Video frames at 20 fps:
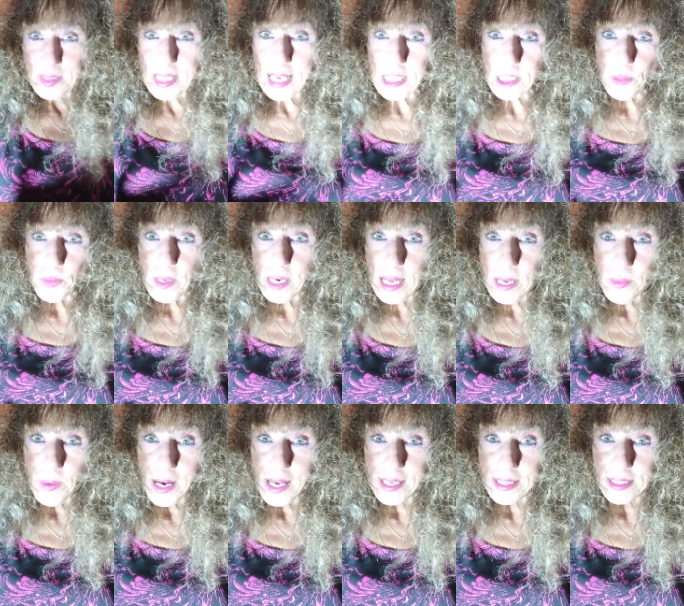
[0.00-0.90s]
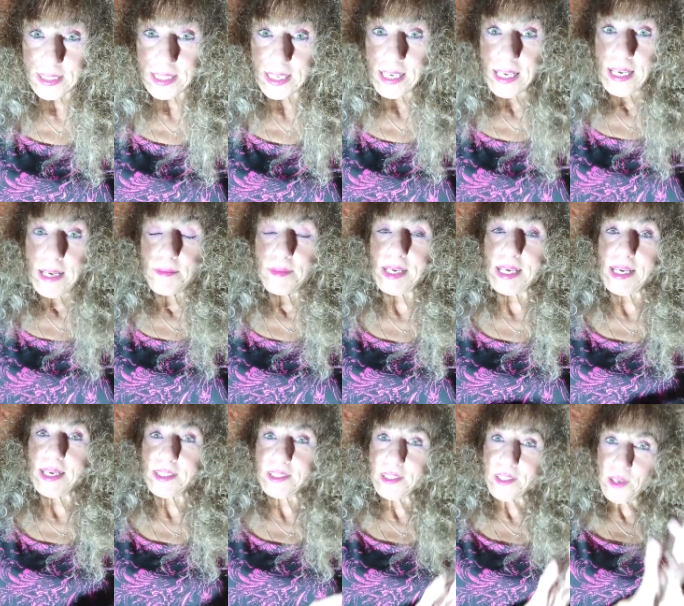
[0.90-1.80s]
That's what I was
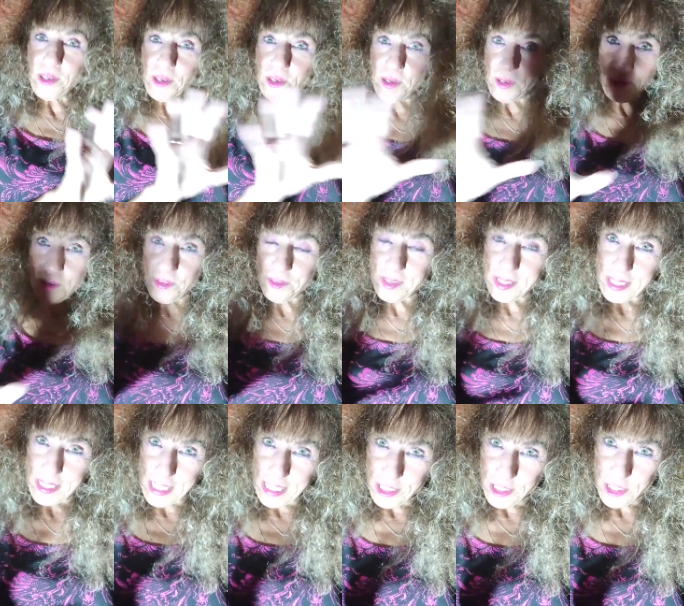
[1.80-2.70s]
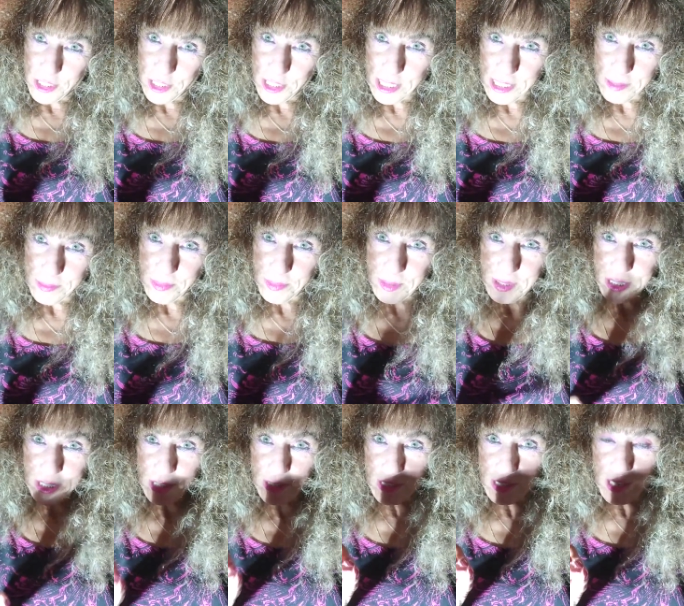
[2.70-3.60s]
because the whole relationship
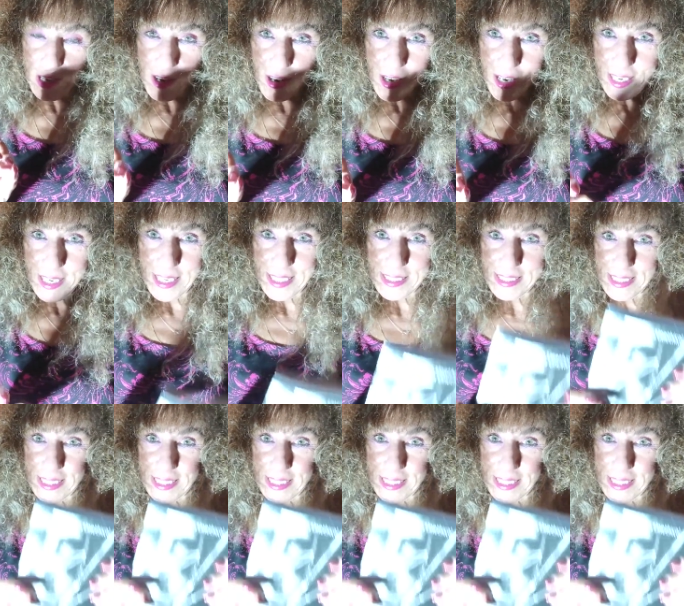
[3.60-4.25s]
was on a